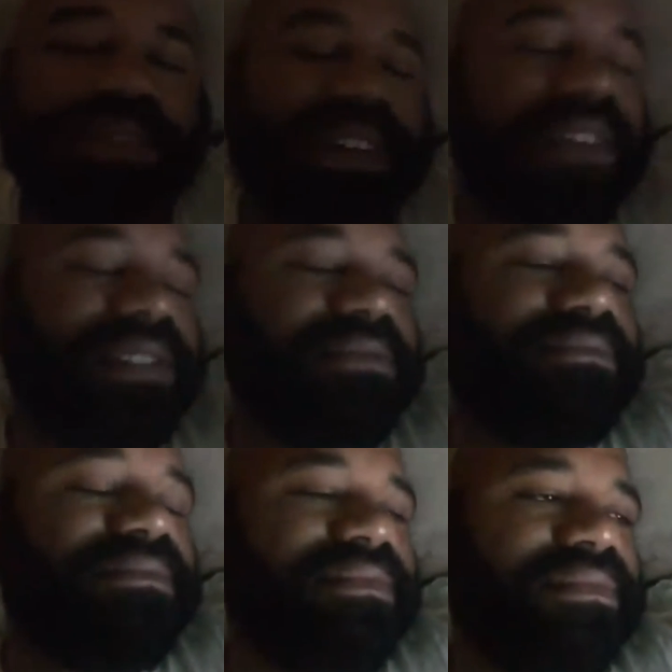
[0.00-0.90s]
but
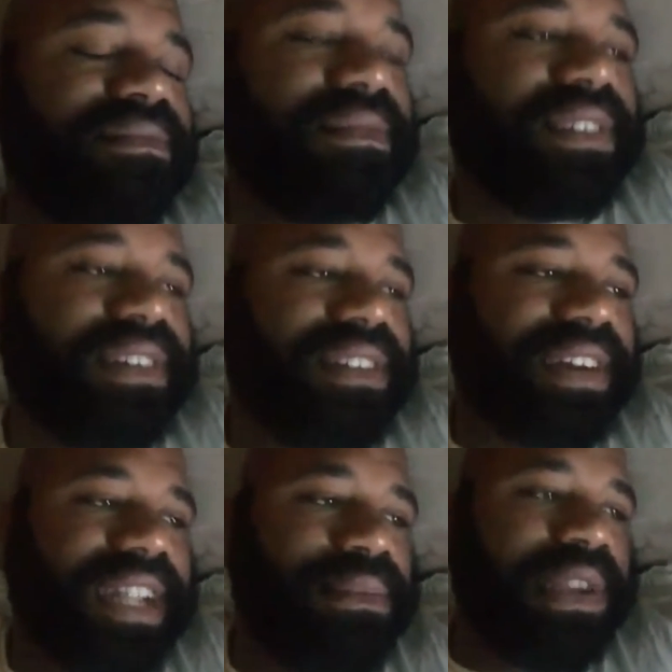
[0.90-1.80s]

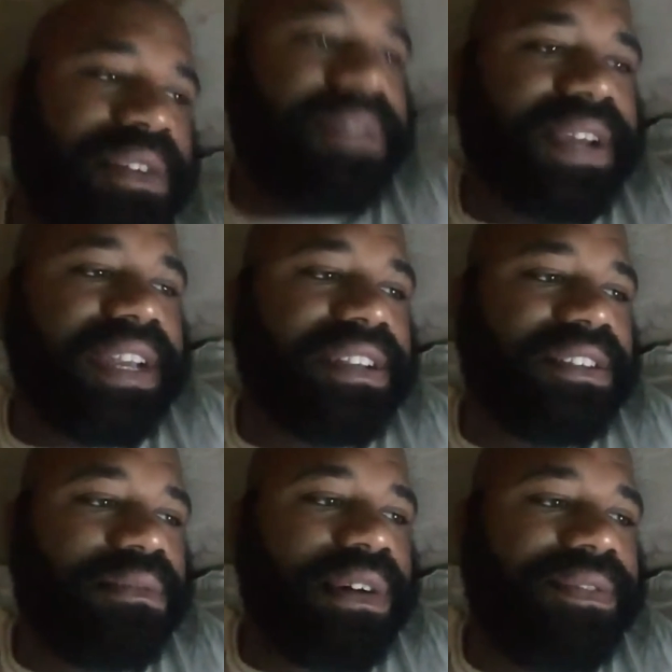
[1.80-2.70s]
looking at my
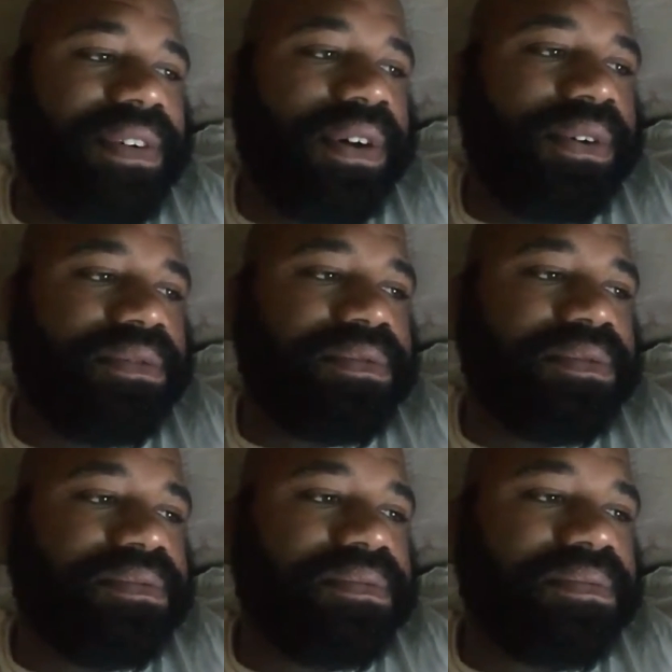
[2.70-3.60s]
notifications on my
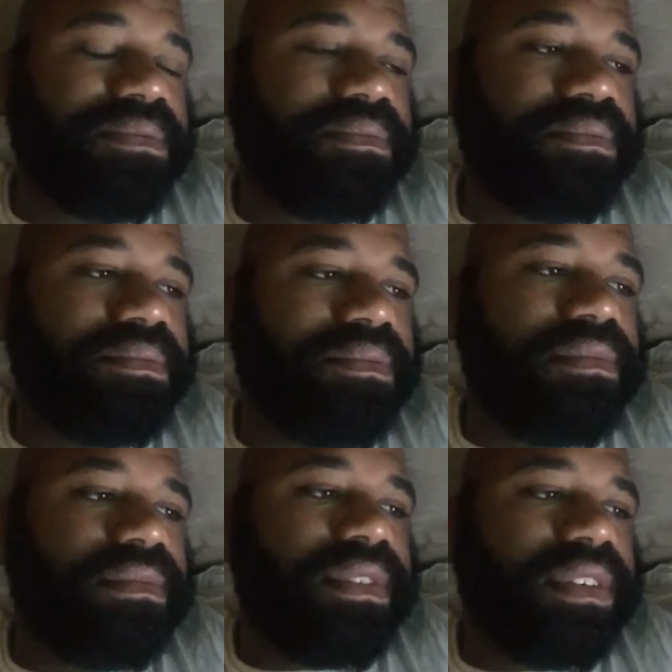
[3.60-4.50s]
phone,
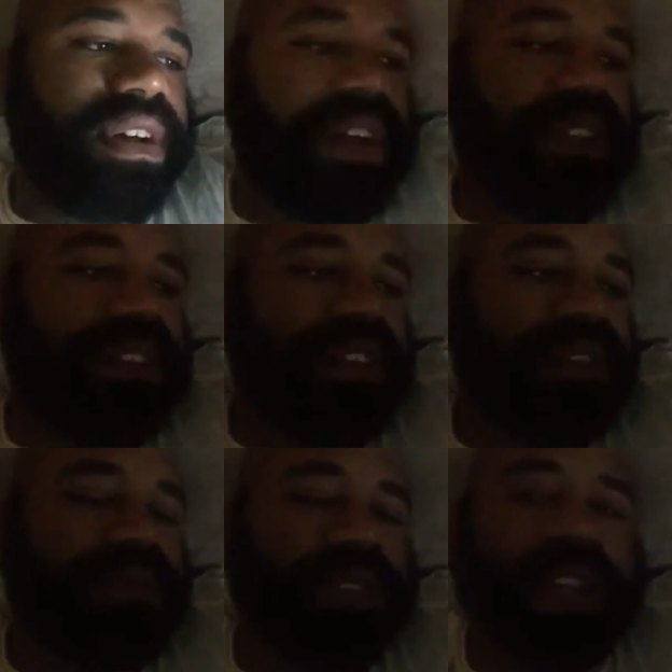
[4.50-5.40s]
I
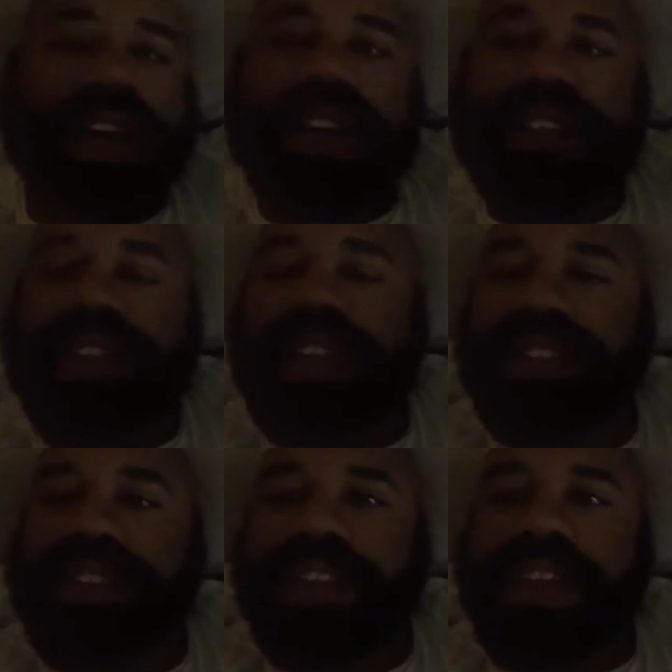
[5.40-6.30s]
just realized
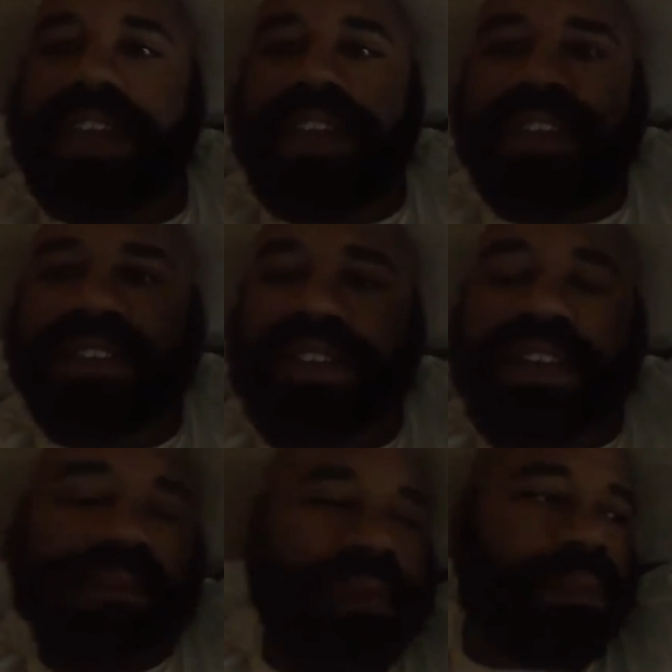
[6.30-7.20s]
that today is
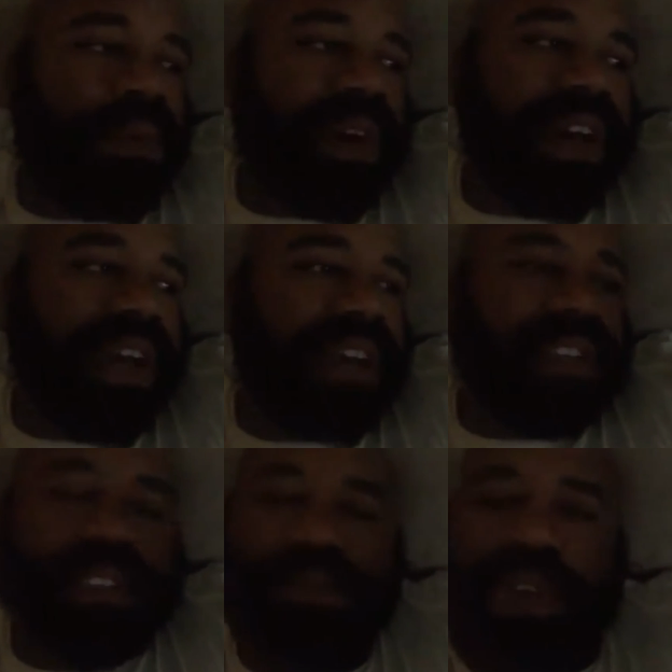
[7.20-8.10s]
my boy
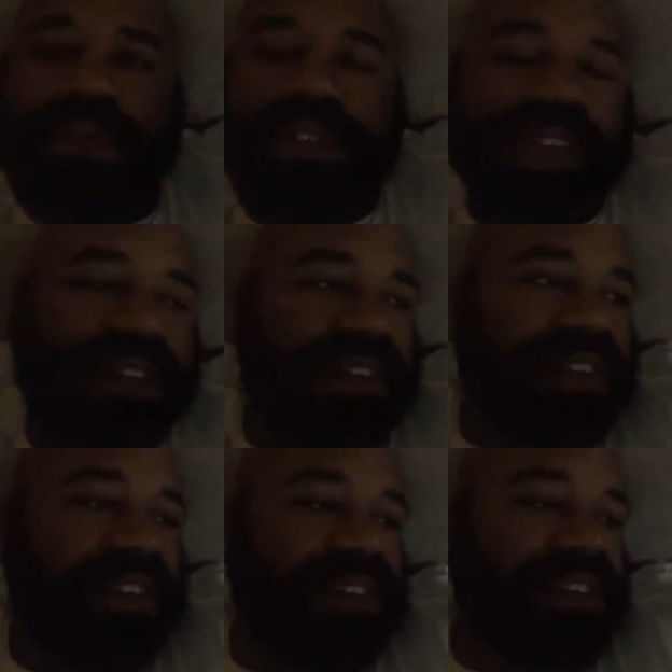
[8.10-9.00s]
X's baby
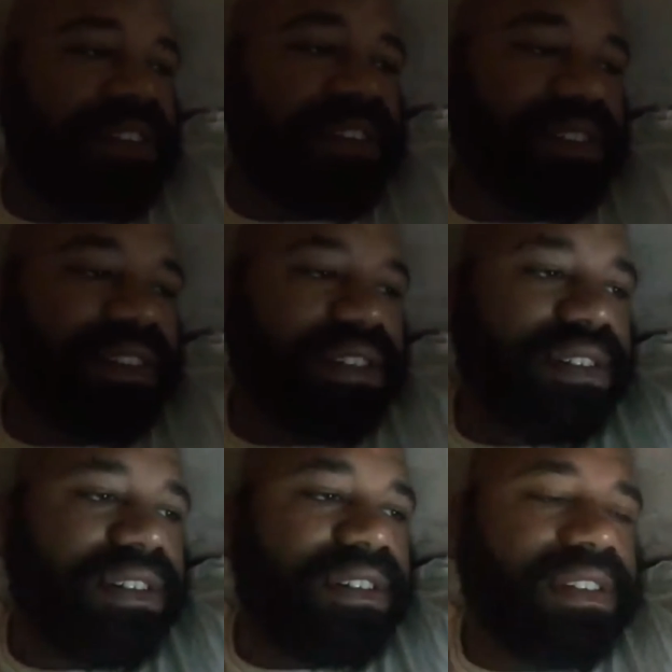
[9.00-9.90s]
shower.
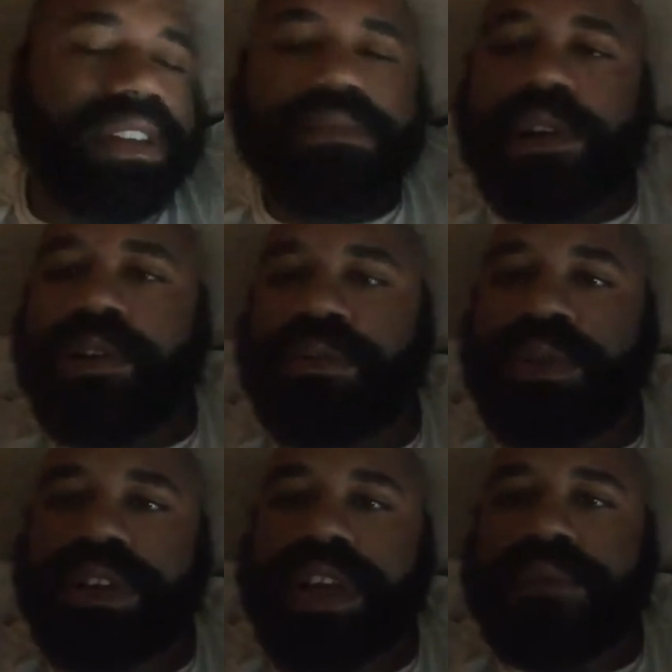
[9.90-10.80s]
Yeah, my
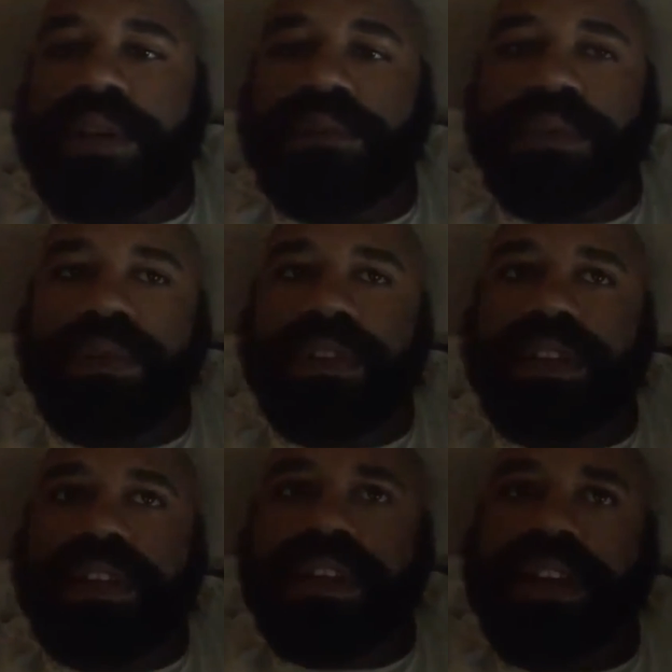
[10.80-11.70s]
homeboy, not my,
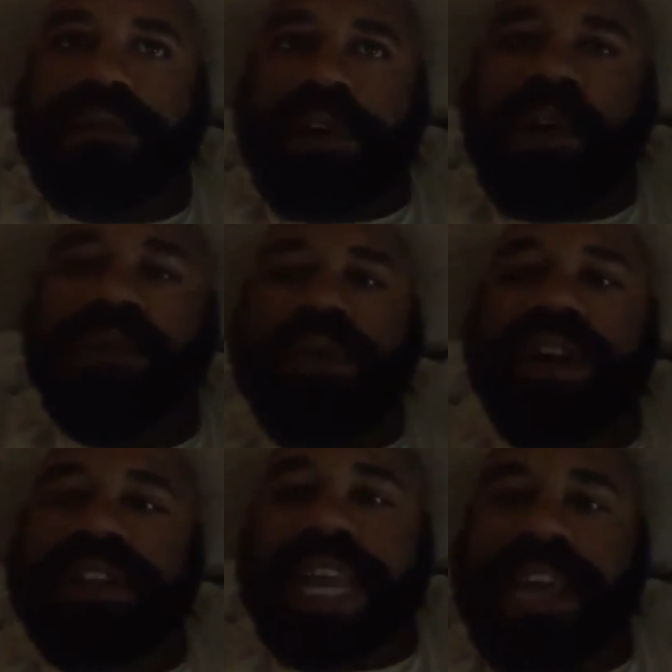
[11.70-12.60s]
my
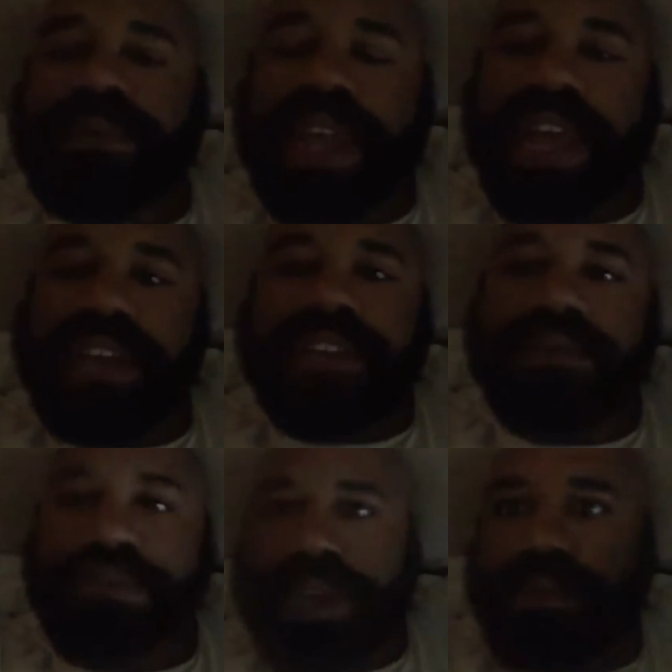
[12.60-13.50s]
homeboy named
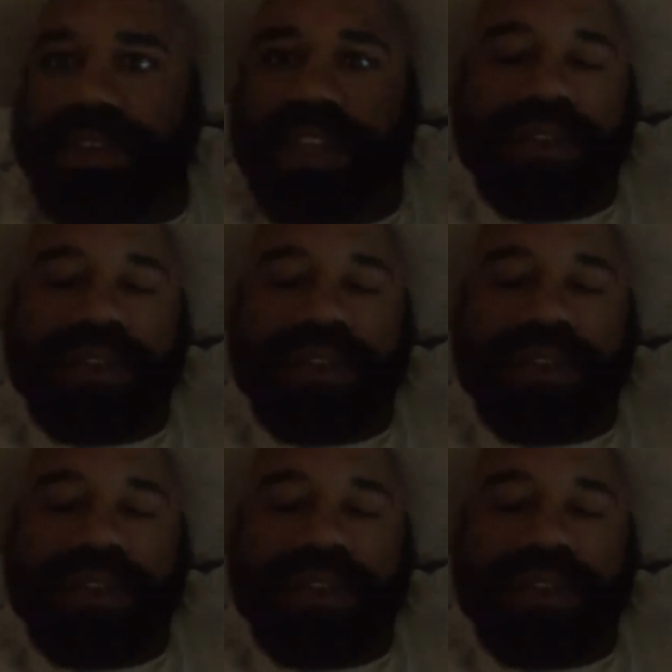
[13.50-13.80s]
X baby